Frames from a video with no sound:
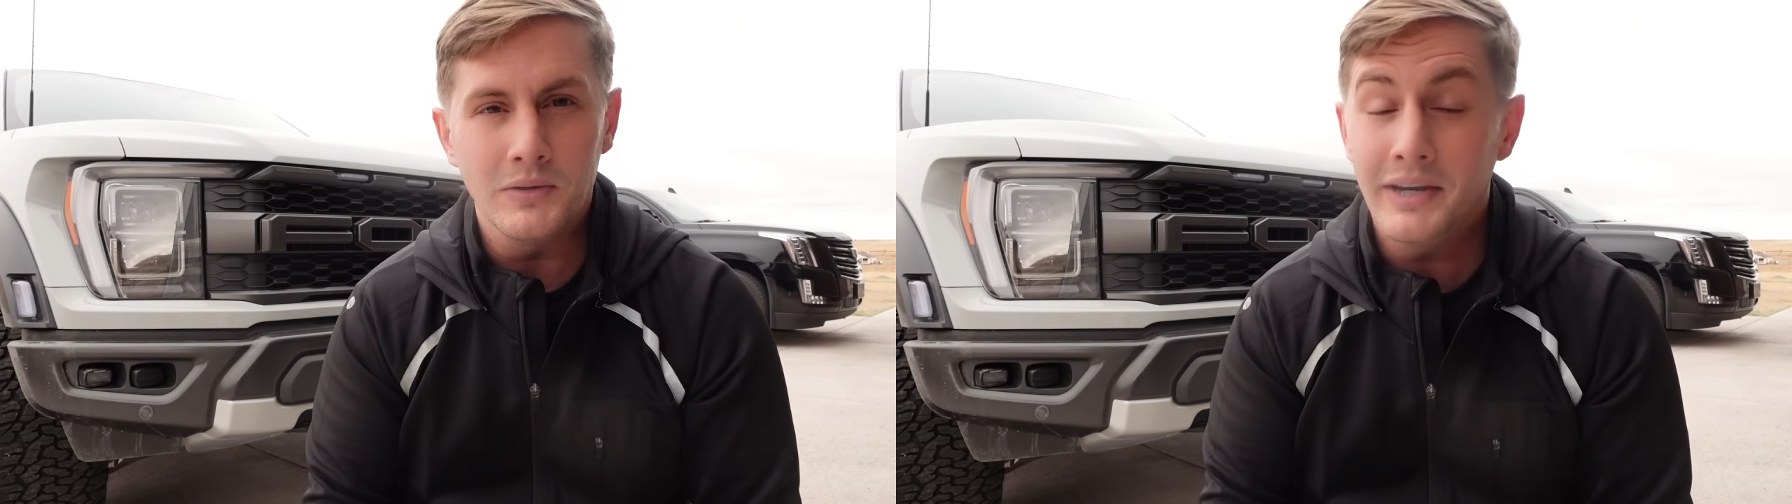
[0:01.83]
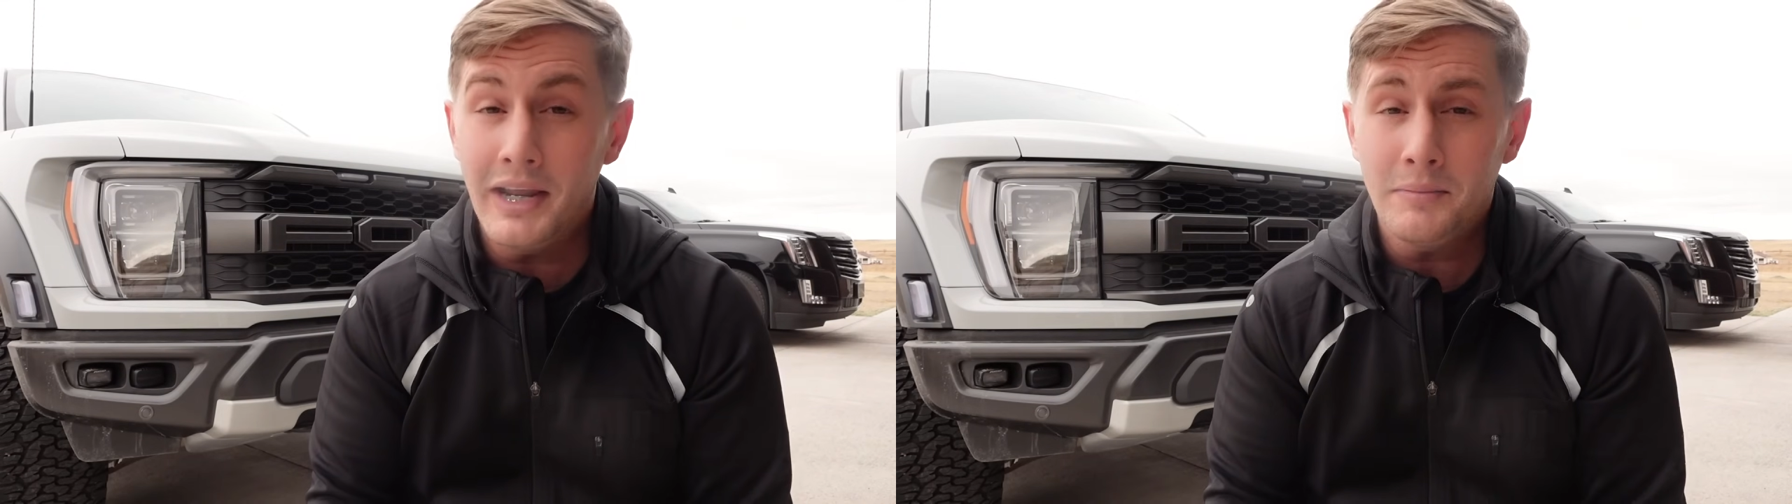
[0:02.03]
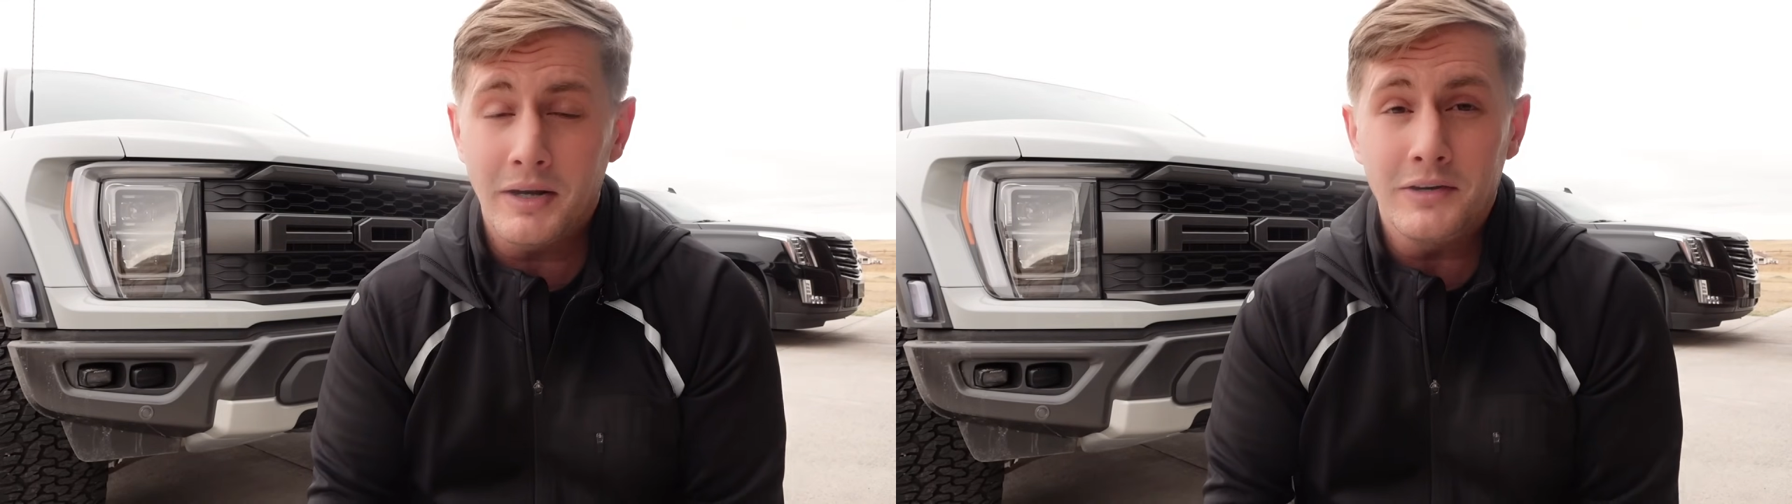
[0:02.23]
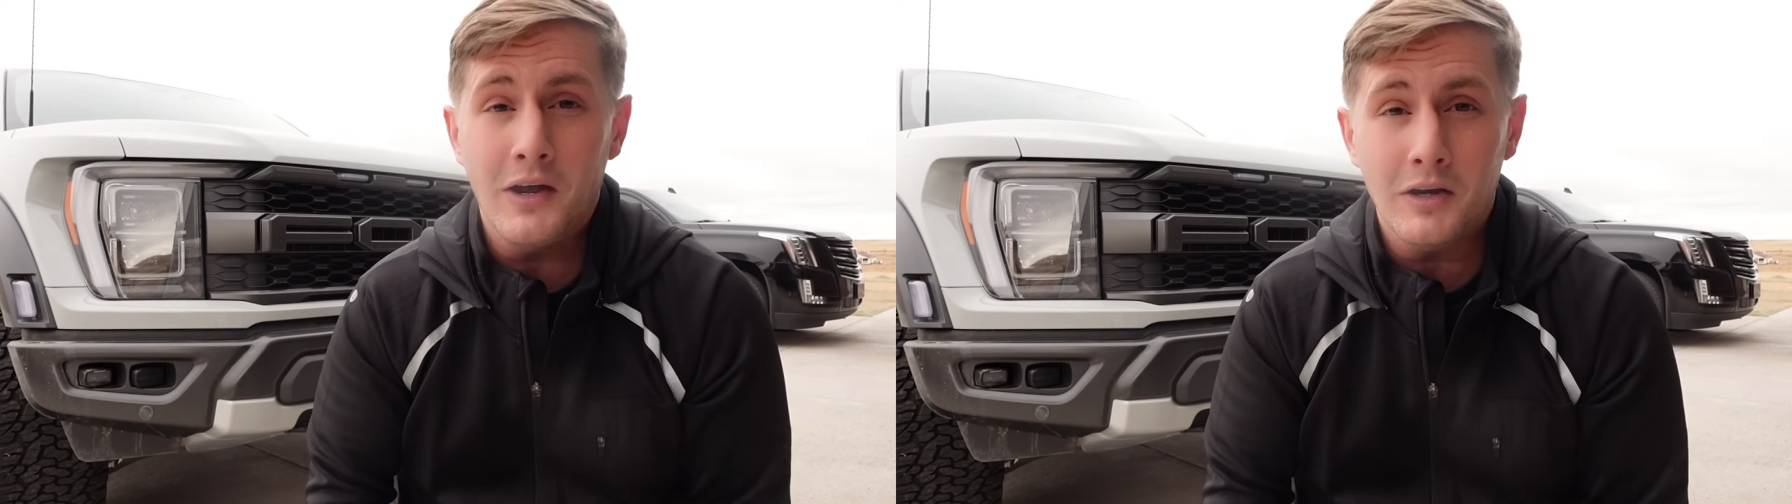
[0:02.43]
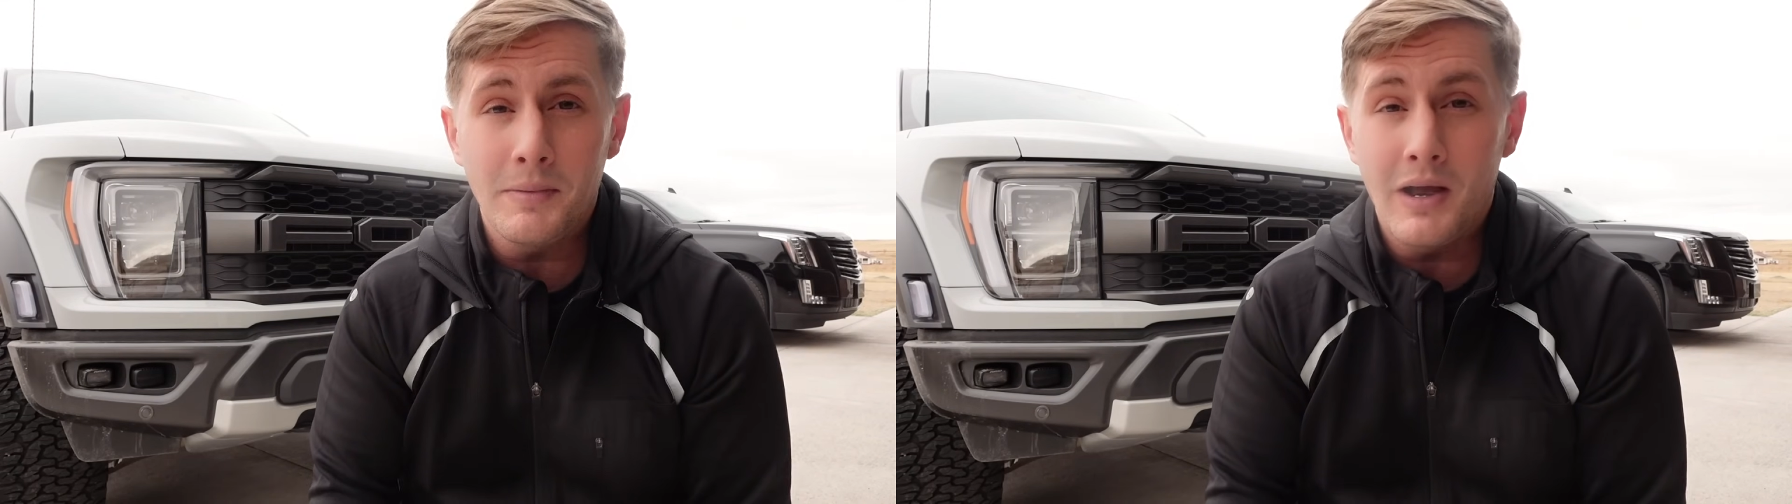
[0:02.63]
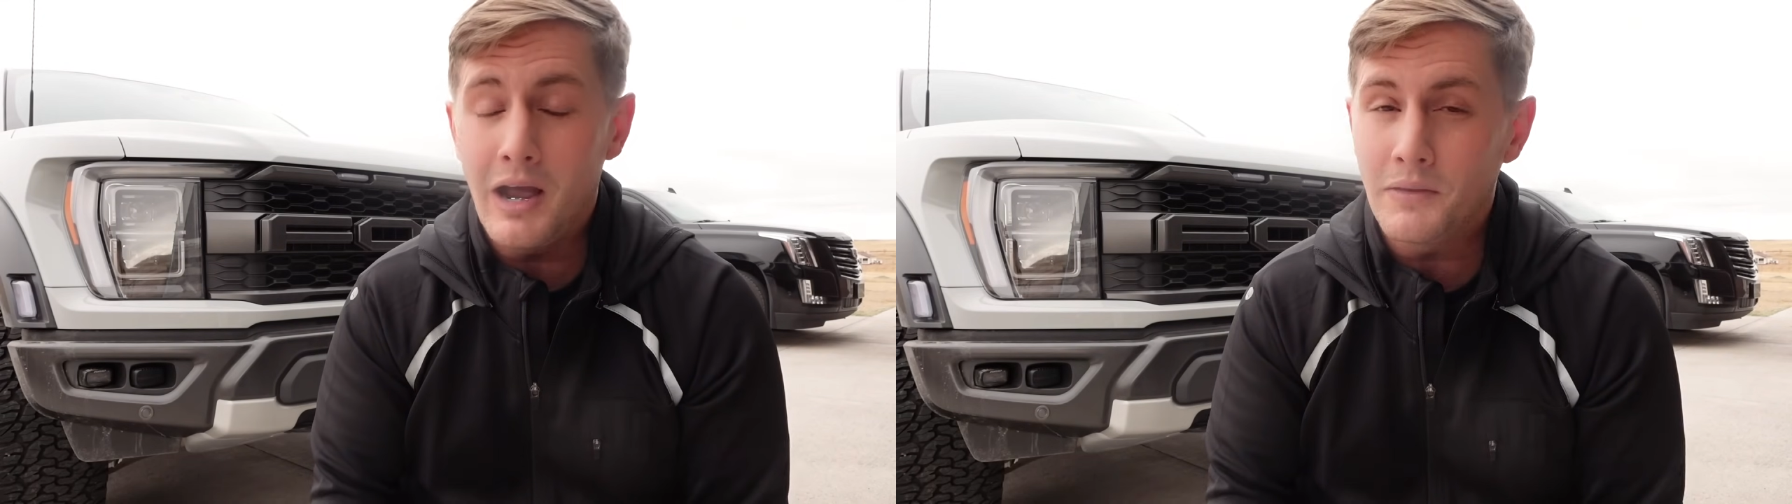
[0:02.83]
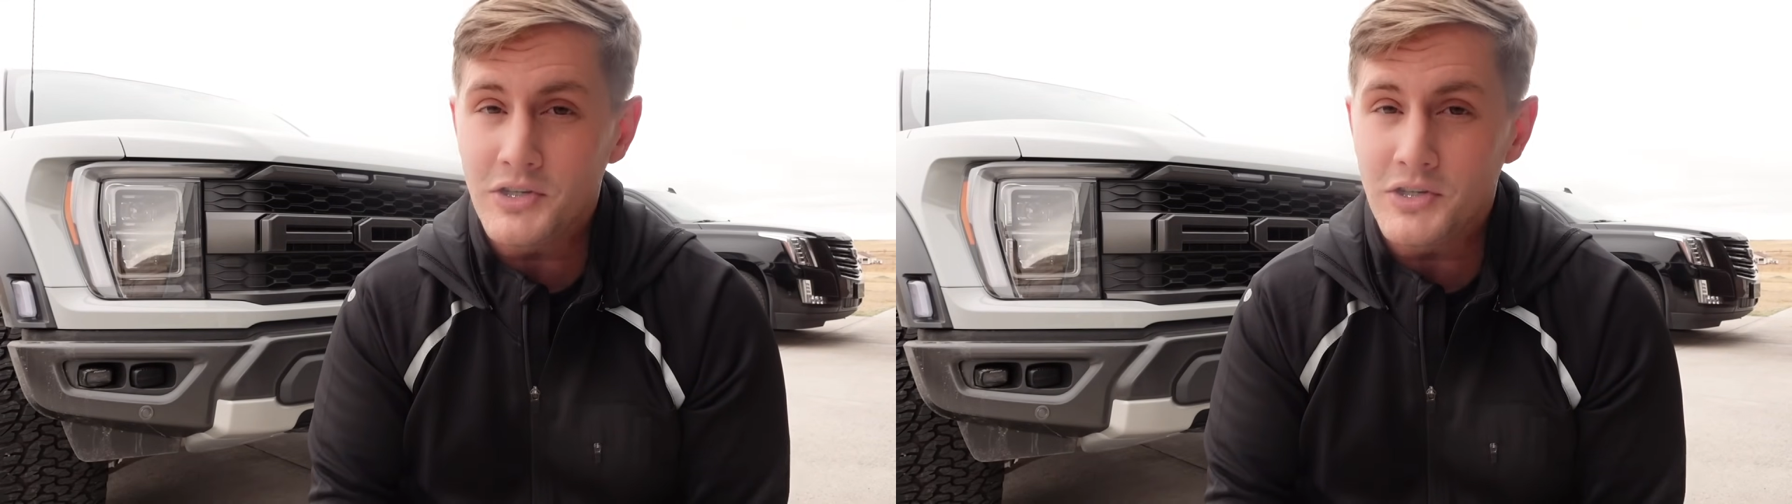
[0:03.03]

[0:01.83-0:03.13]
Today I'm going to talk about how the